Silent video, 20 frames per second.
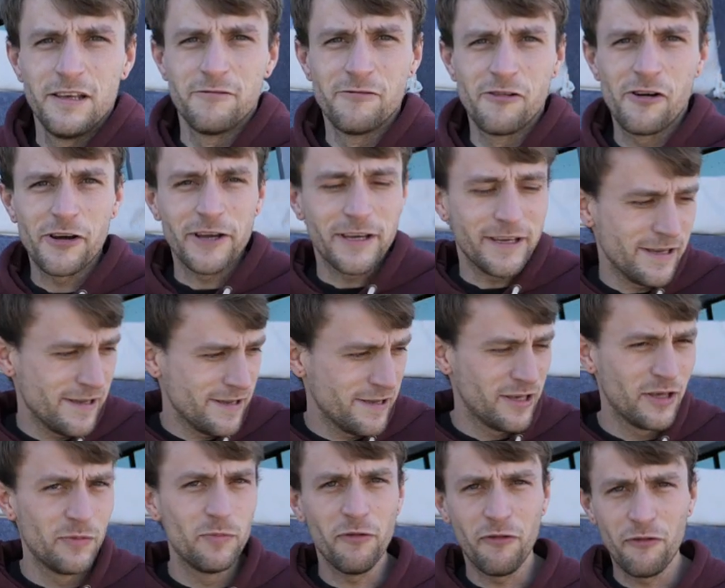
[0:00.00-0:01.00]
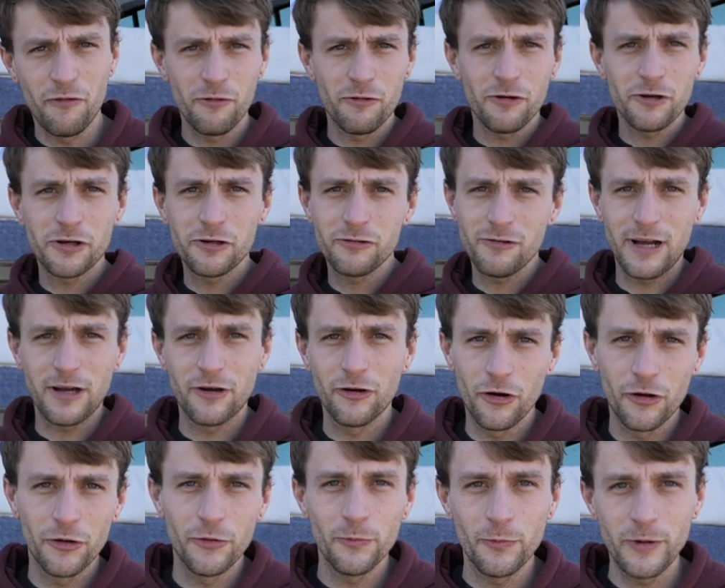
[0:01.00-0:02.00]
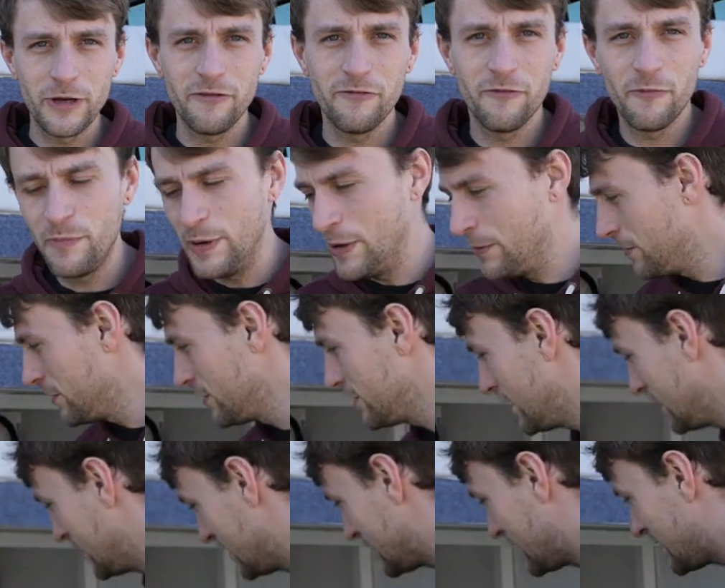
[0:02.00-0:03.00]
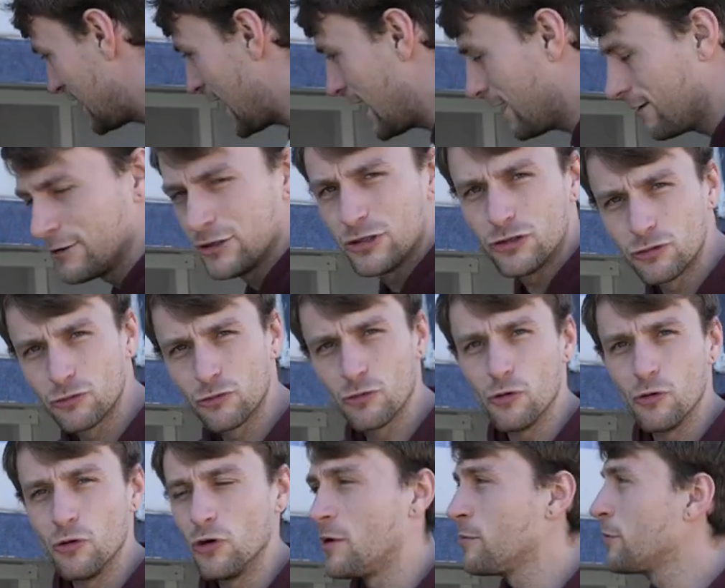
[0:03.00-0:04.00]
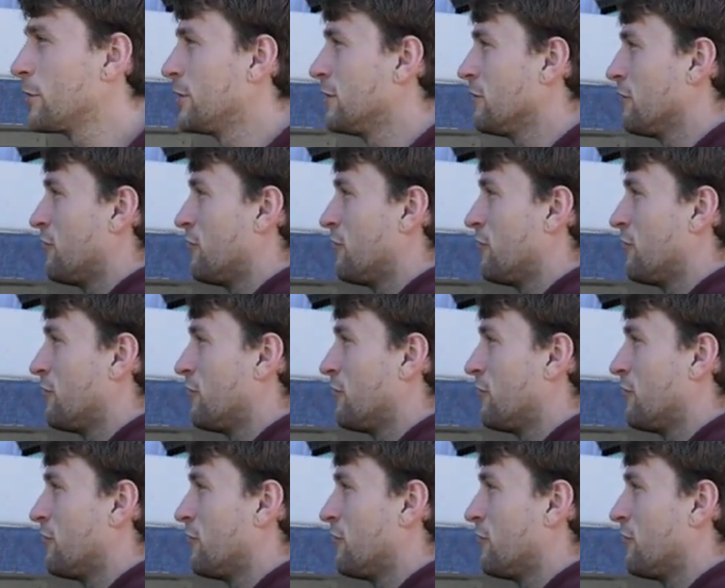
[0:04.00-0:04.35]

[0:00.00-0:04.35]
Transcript: Right, before I crack on with building this garage drawer, I'm gonna